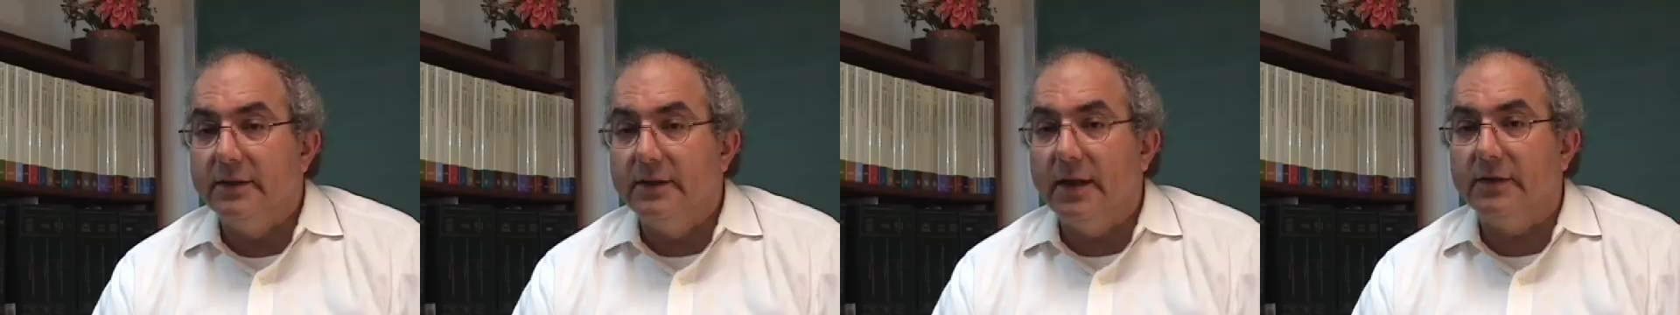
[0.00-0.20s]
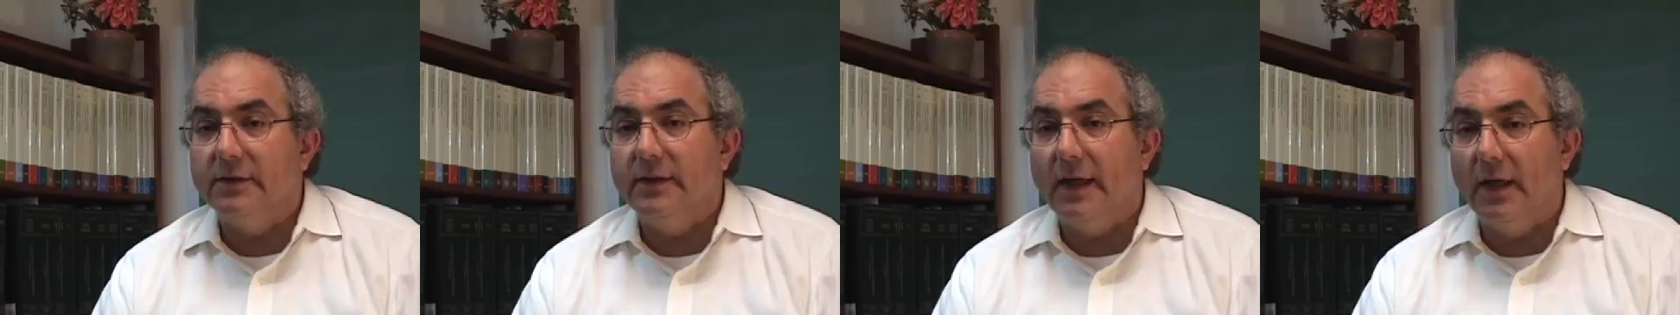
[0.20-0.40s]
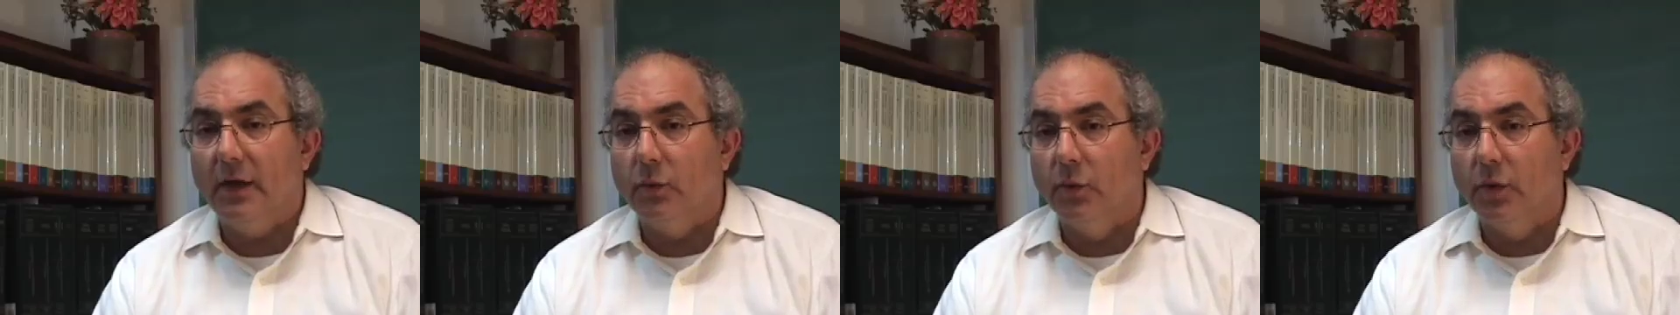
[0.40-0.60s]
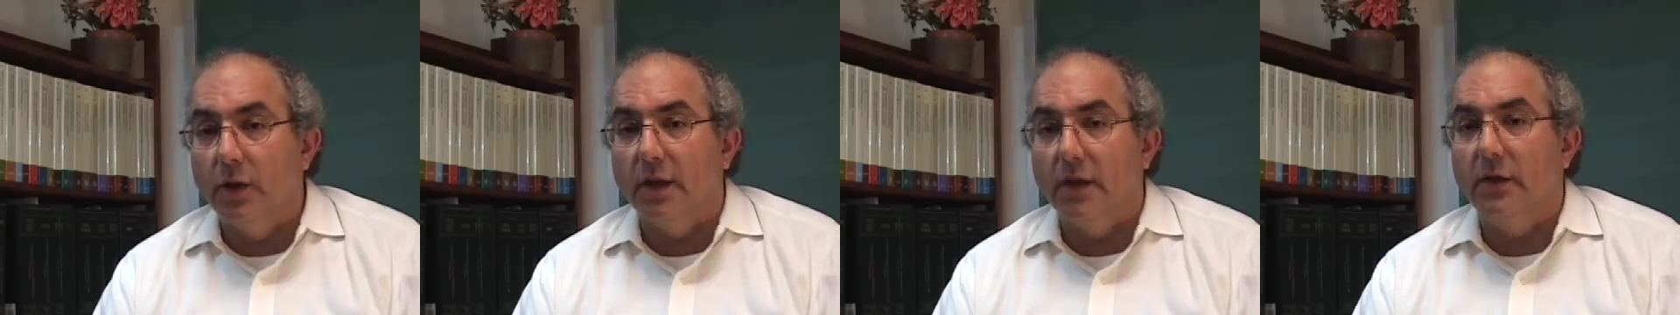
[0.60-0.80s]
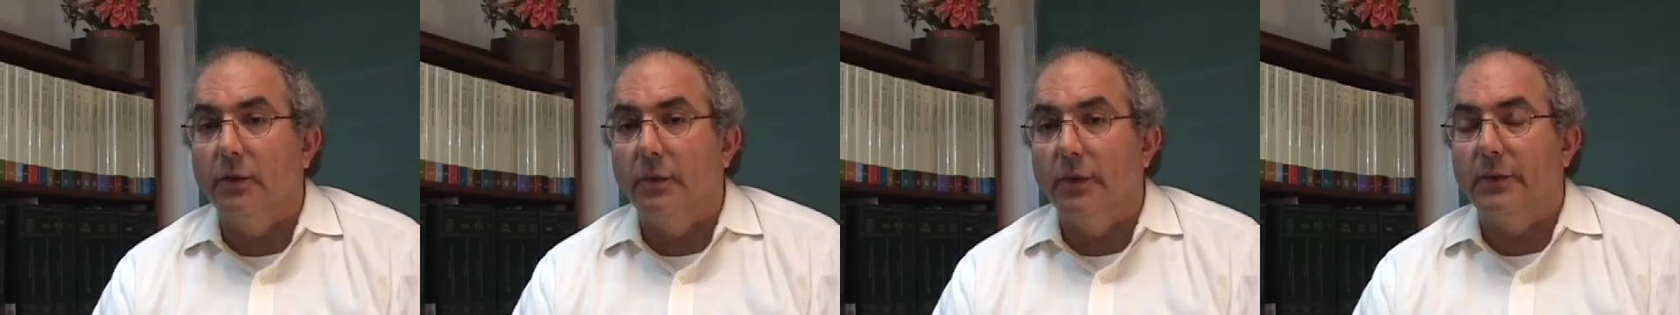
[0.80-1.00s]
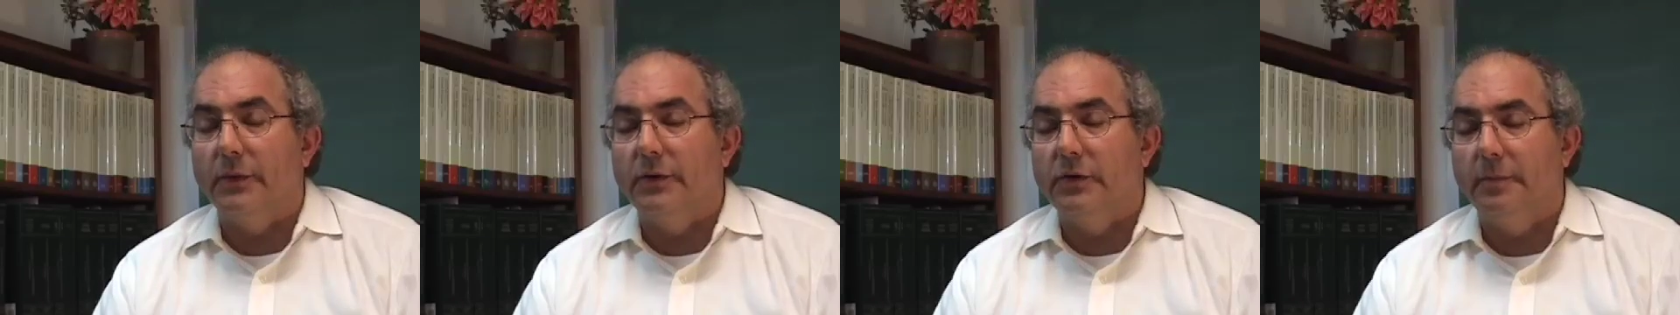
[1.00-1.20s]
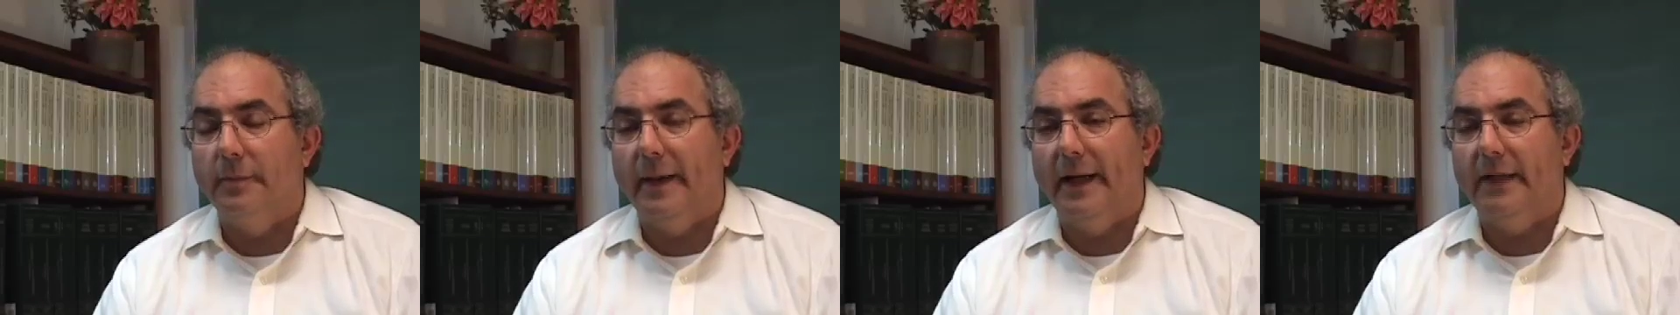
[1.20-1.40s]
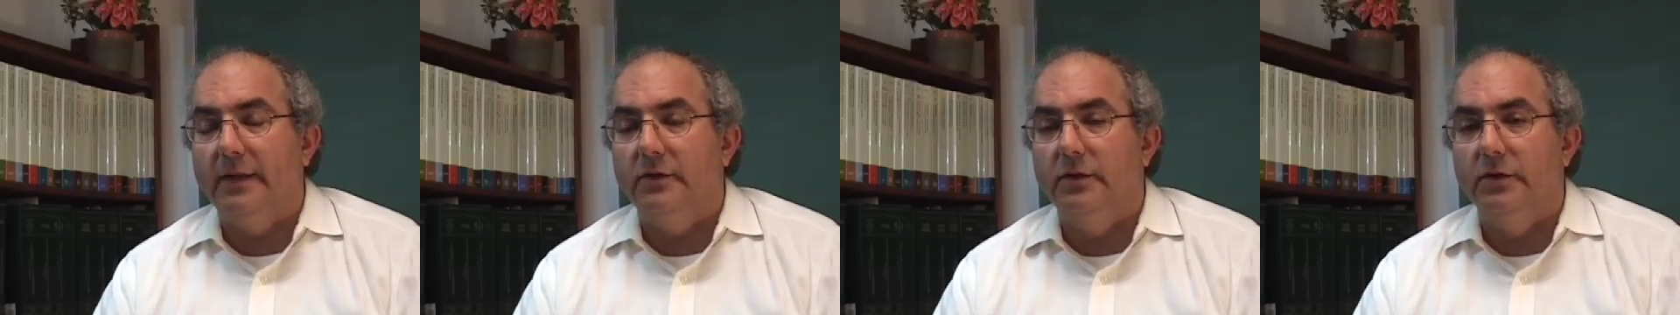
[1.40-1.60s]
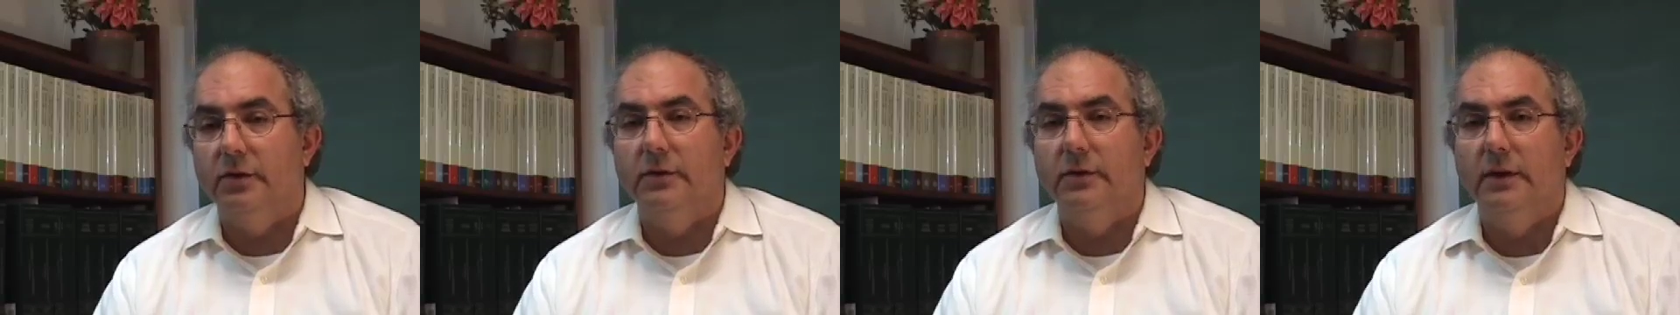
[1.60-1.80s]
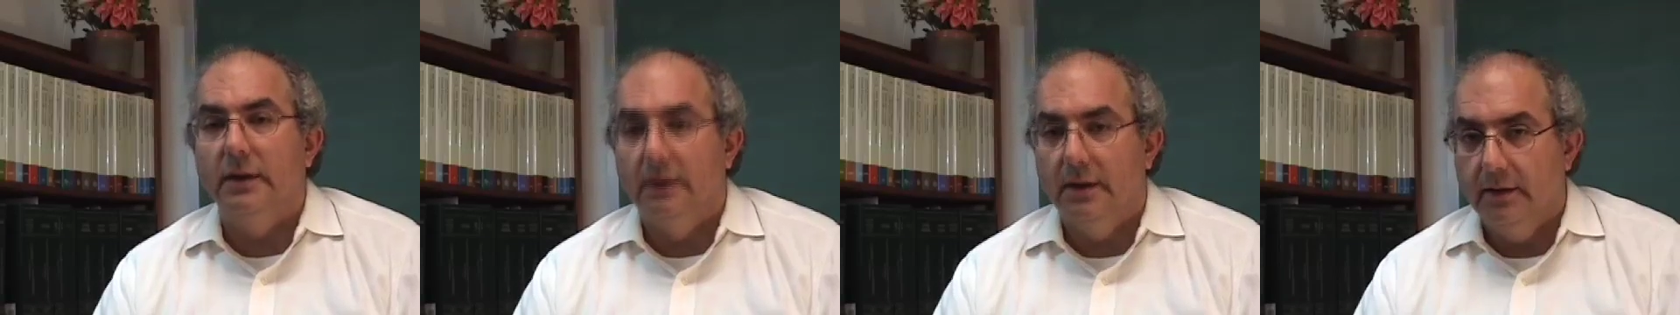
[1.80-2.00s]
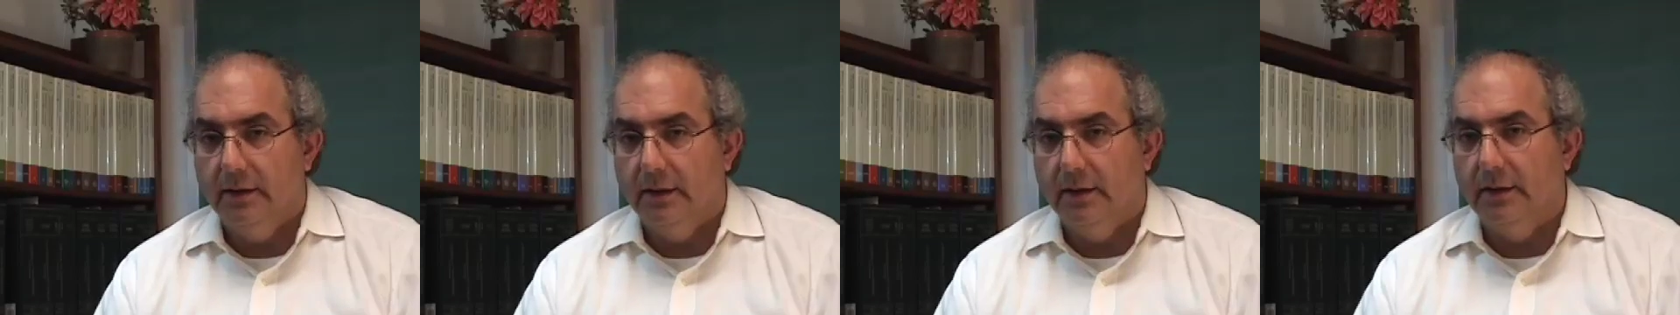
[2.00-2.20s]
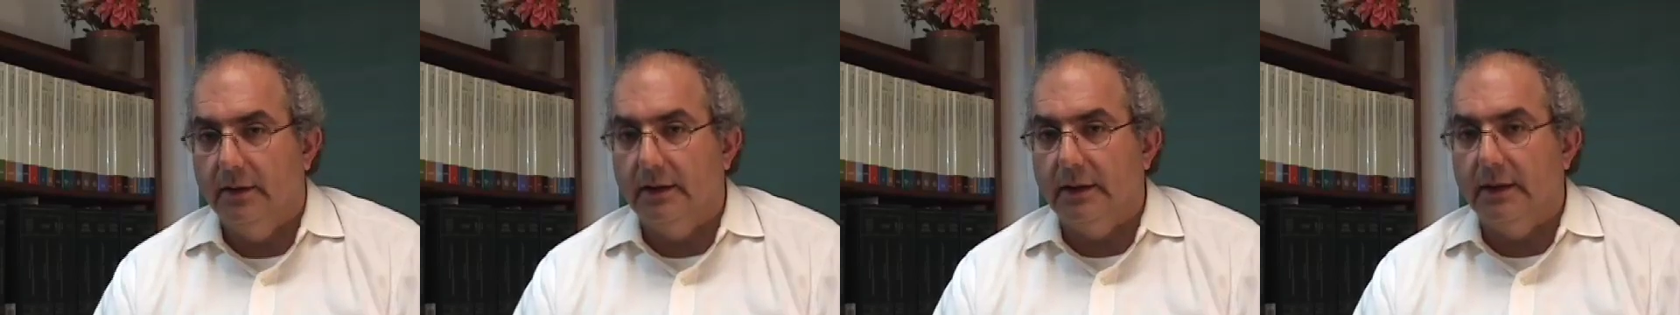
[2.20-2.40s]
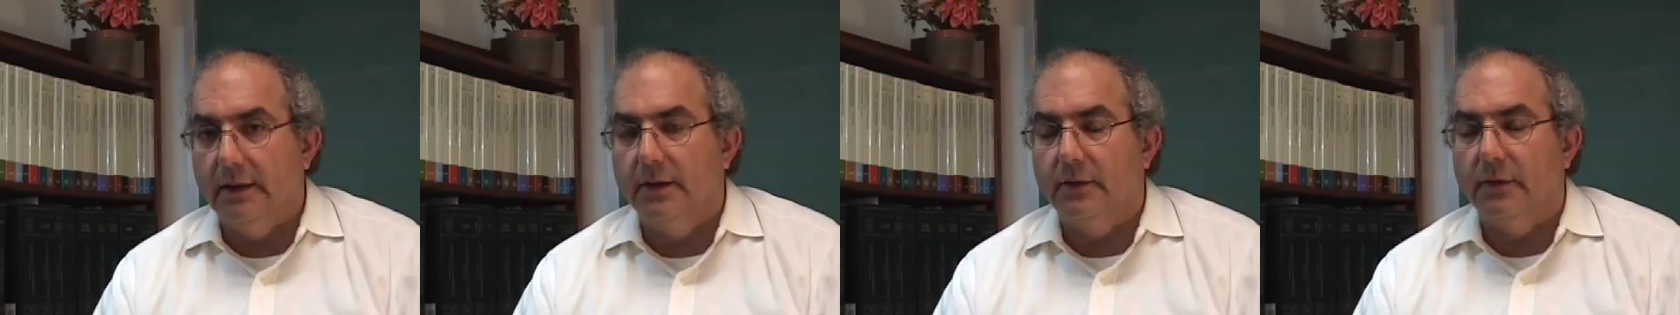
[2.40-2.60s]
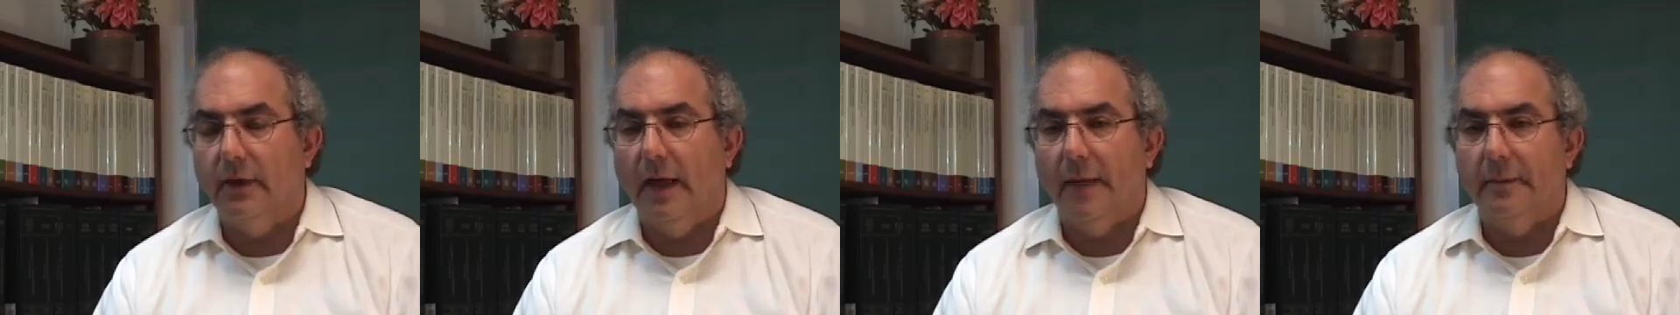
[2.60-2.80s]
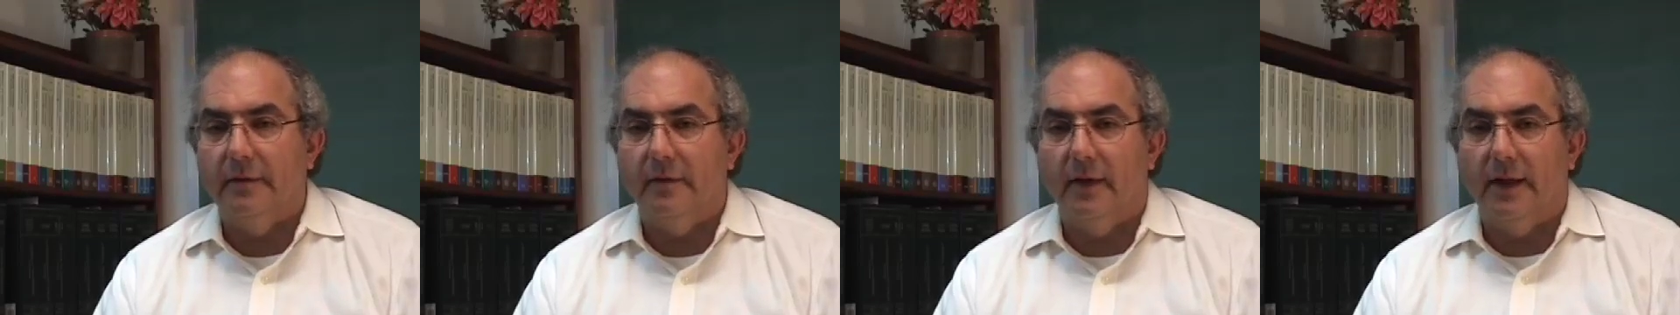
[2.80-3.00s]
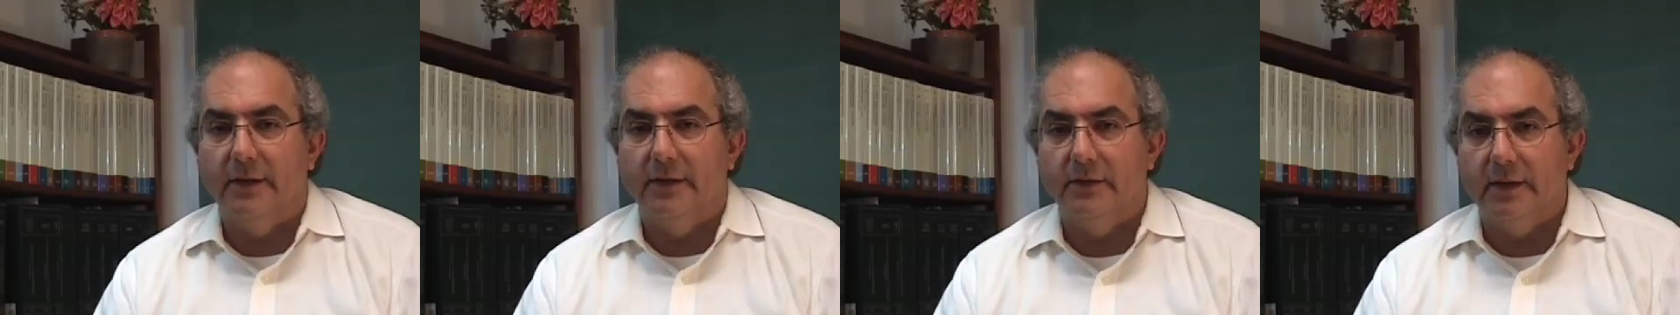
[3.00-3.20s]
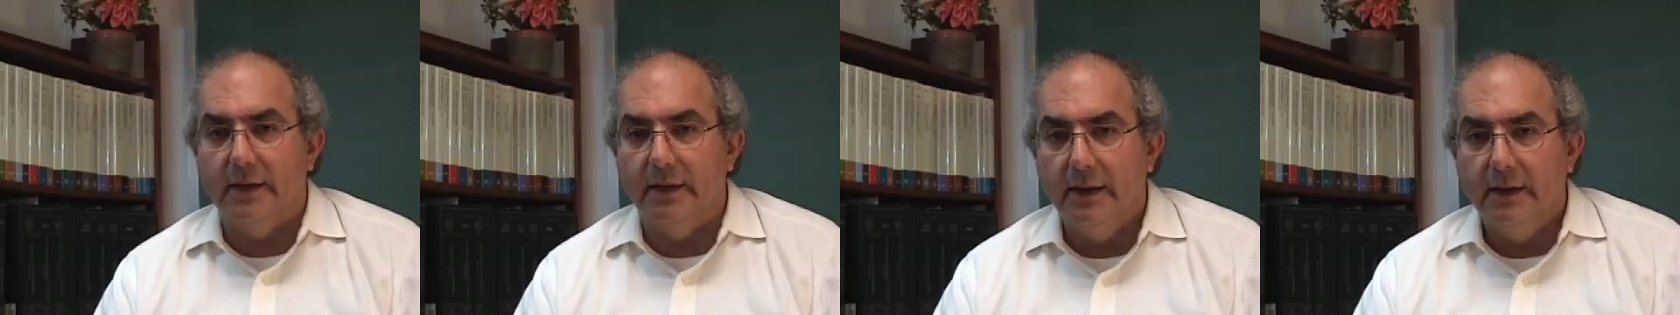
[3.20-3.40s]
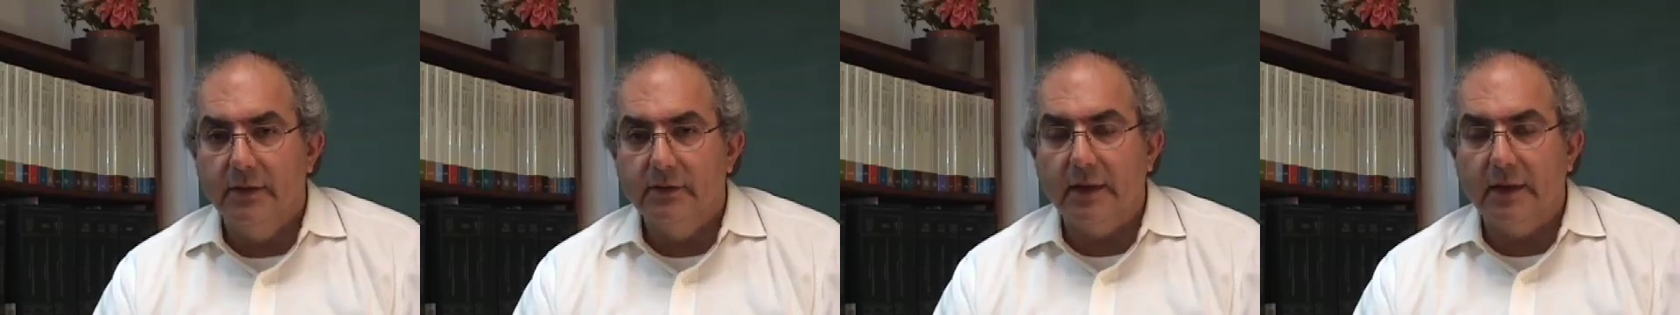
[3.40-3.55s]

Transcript: does not work with respect to the crime of arson.